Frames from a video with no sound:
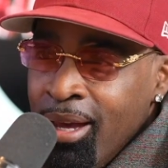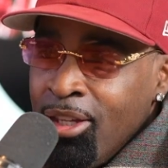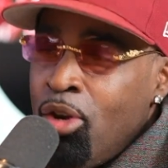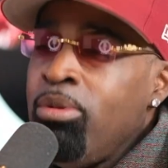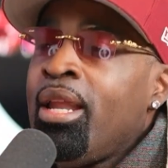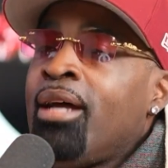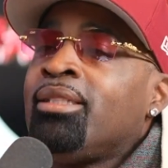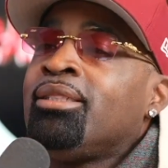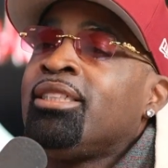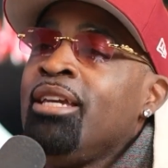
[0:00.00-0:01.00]
you would have
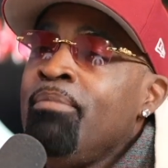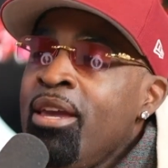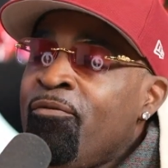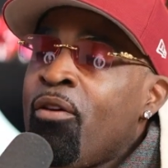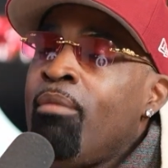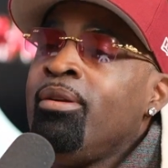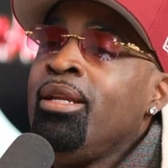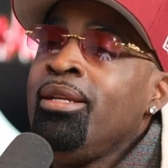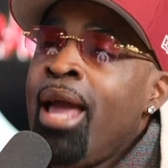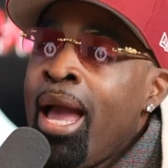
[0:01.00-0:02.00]
to see me from the
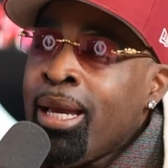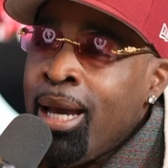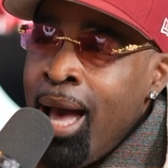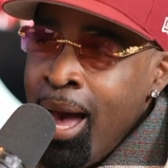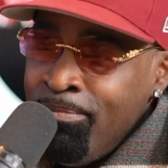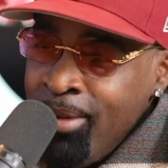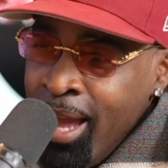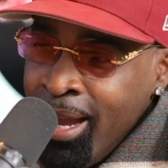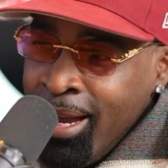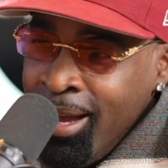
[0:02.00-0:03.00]
neck up,
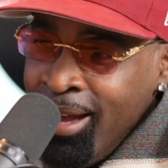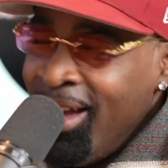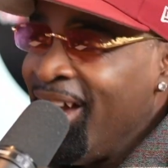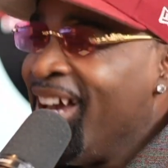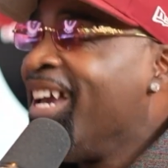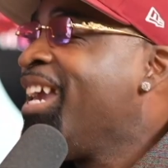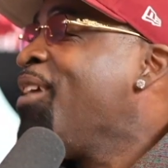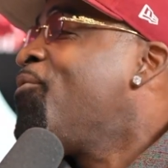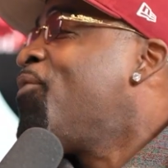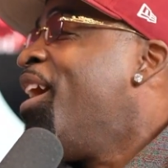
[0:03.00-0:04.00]
nigga. He
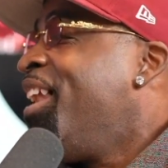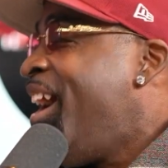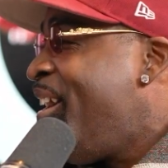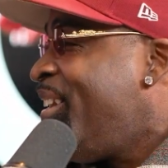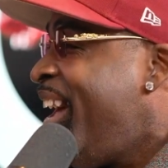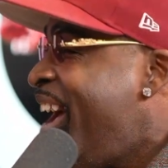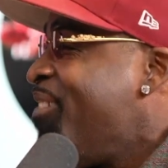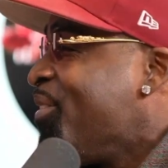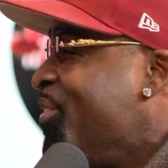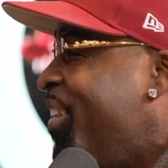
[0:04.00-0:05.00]
fell out
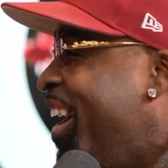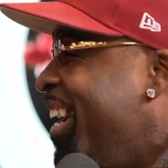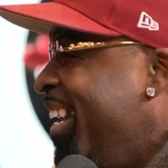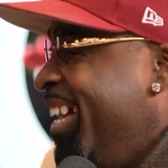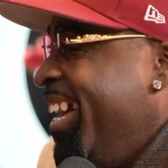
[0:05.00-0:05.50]
laughing, right?